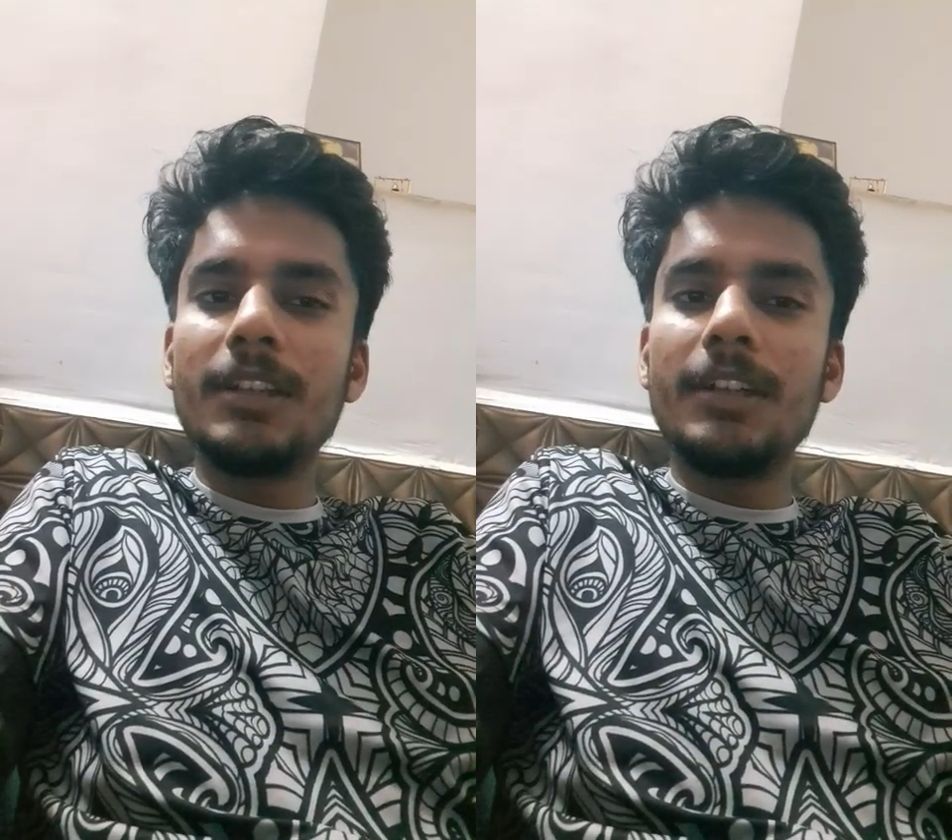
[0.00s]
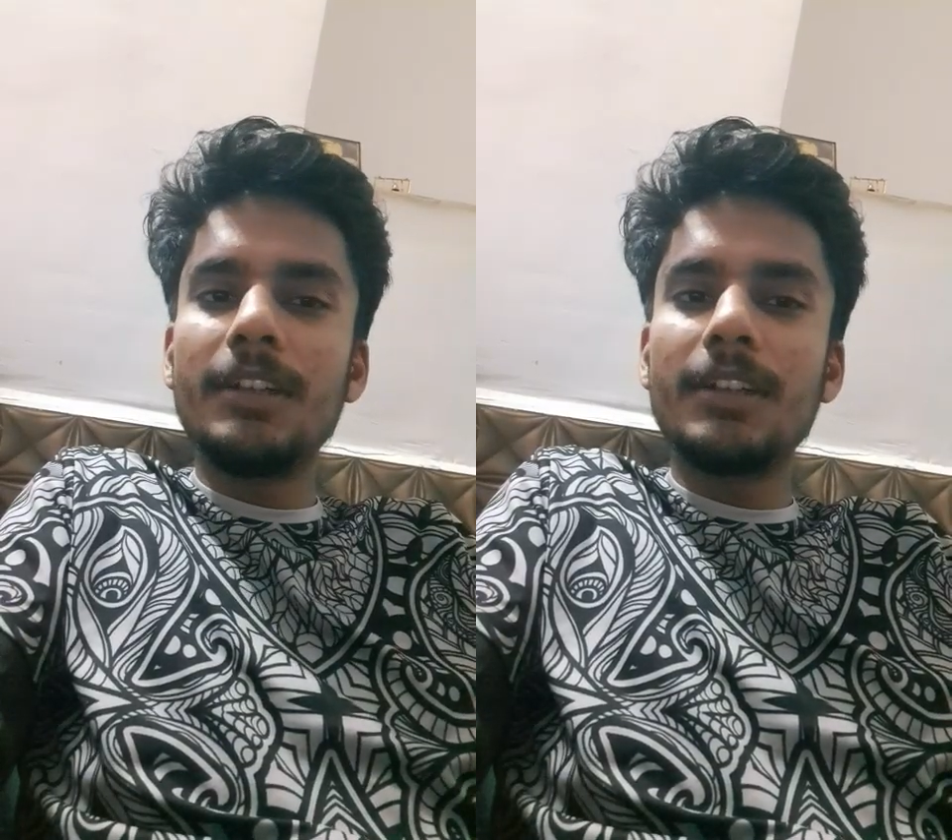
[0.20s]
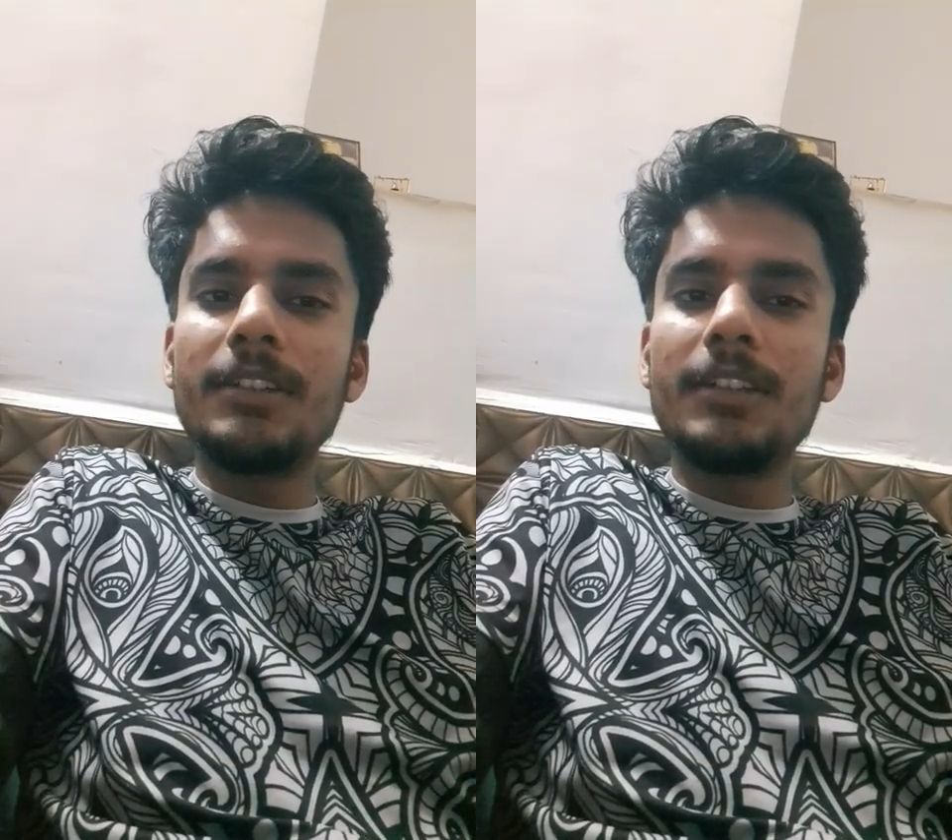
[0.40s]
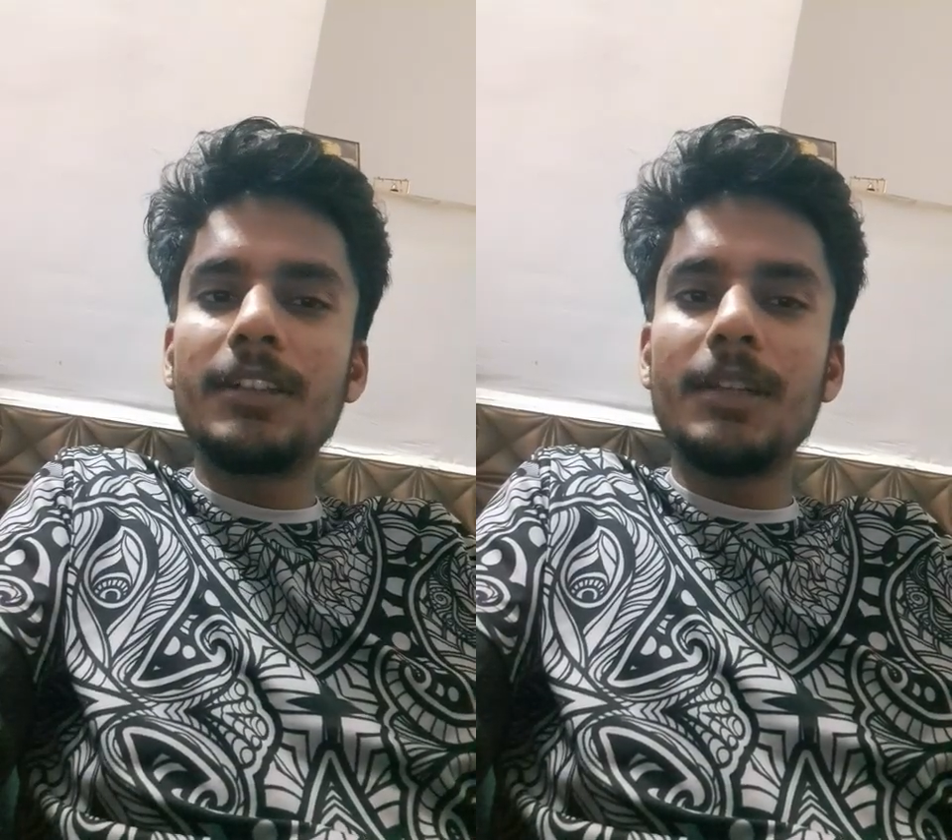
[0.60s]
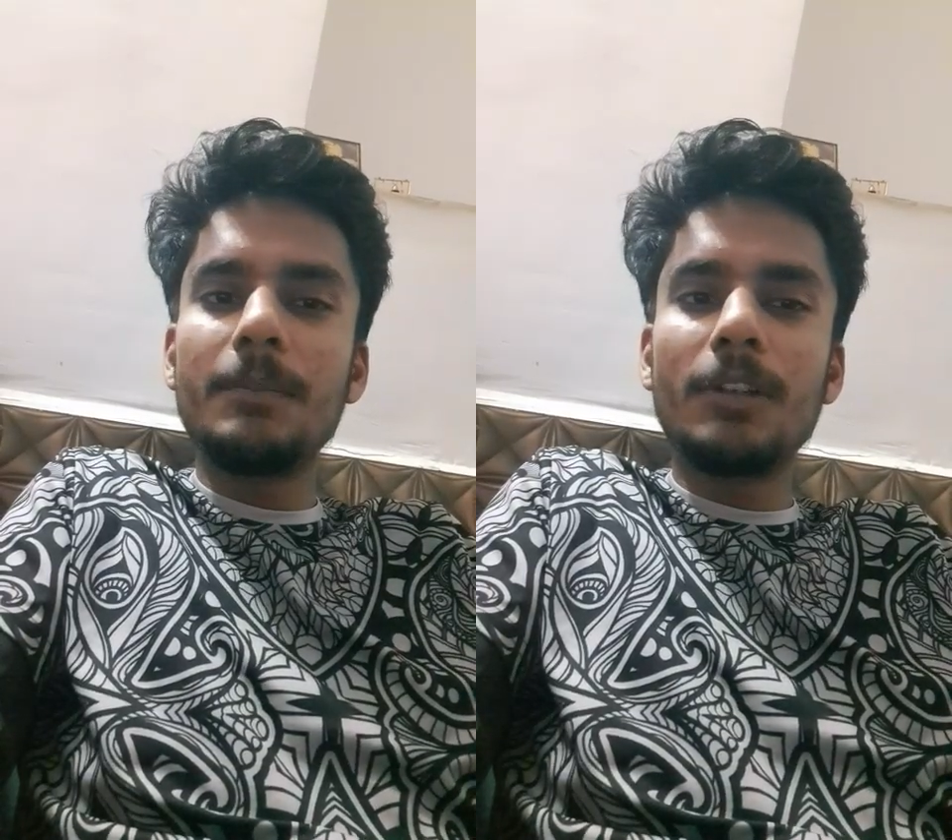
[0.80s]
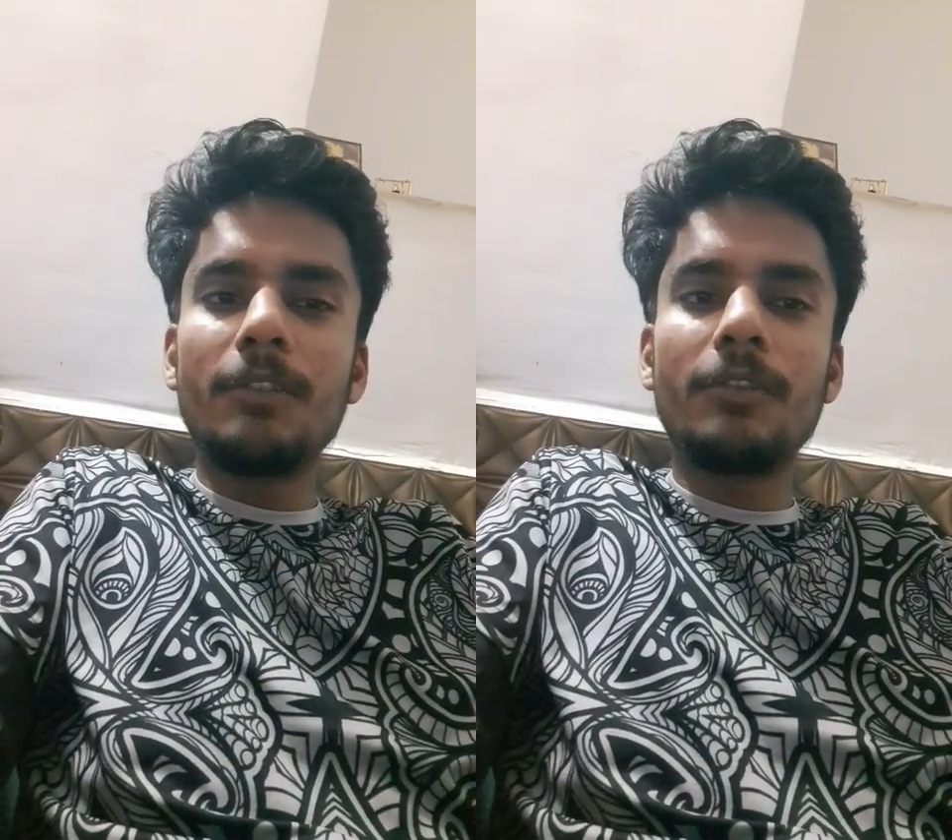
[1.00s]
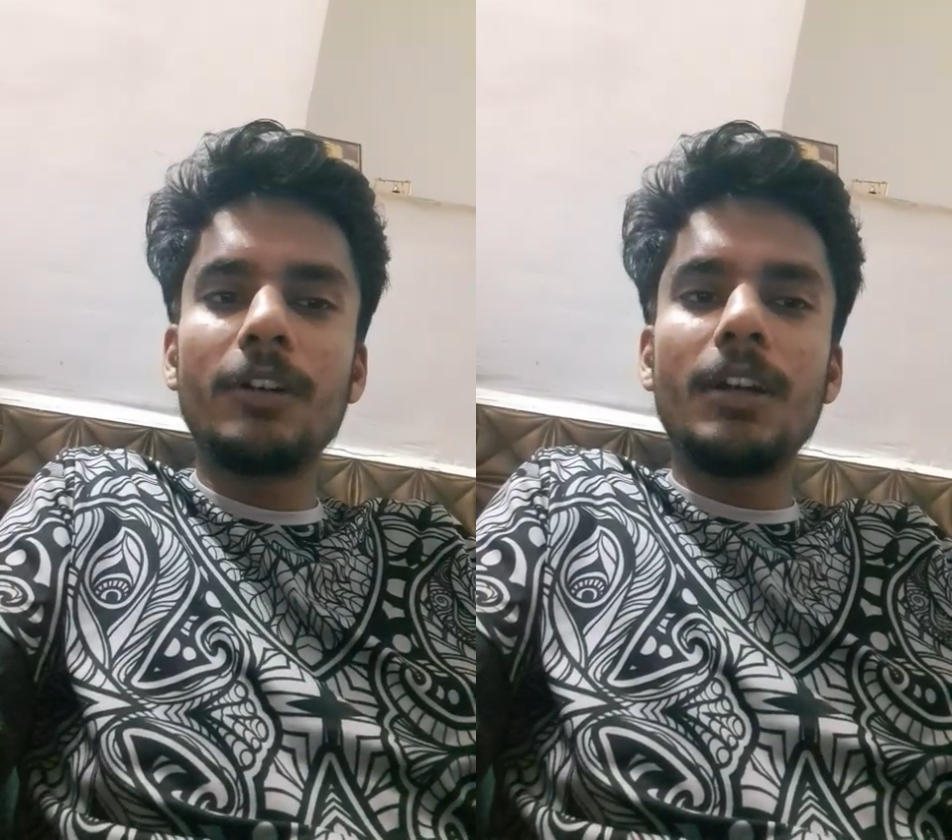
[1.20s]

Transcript: and other type of